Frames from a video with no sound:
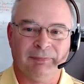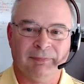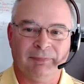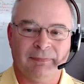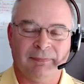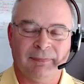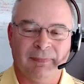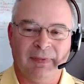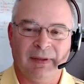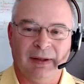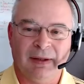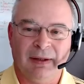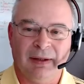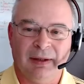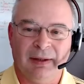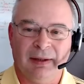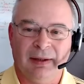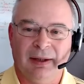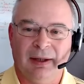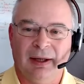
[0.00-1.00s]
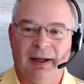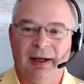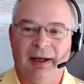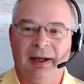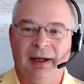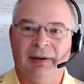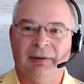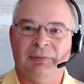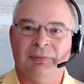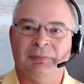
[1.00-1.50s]
Overall for the
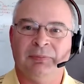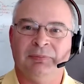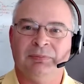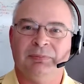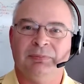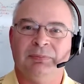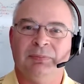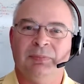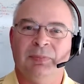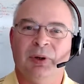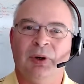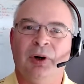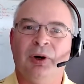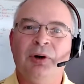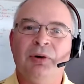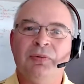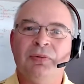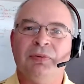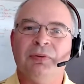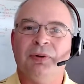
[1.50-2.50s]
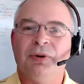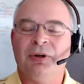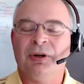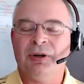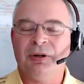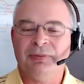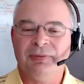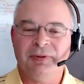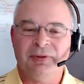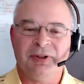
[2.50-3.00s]
tickets, about
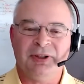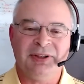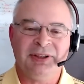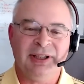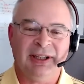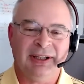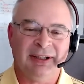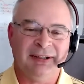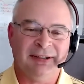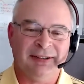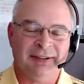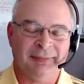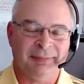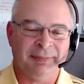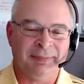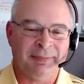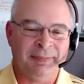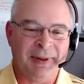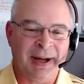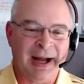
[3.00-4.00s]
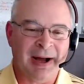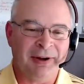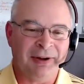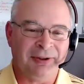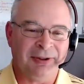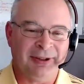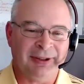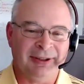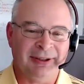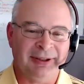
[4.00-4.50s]
80% we
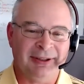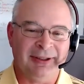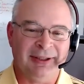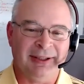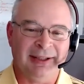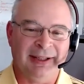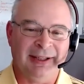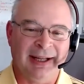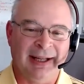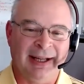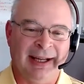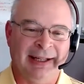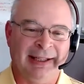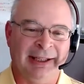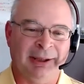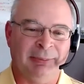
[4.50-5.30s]
know the answer right